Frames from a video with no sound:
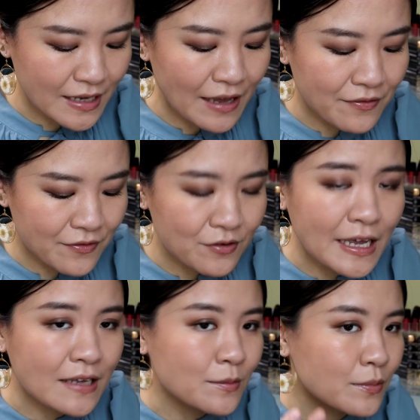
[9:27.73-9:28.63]
I feel
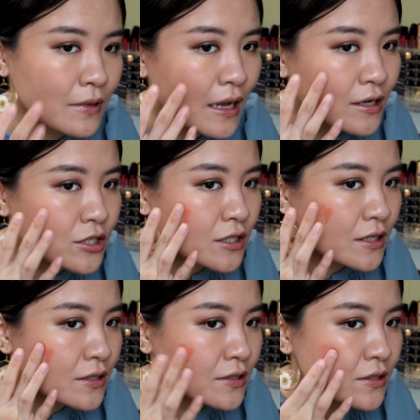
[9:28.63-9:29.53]
like the blush
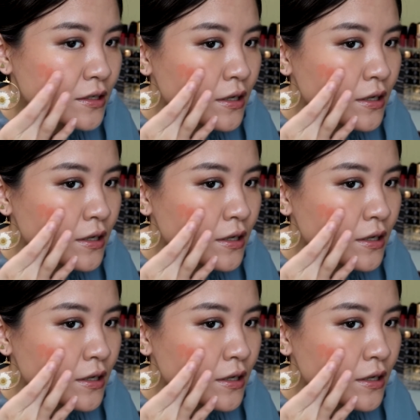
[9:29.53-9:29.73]
is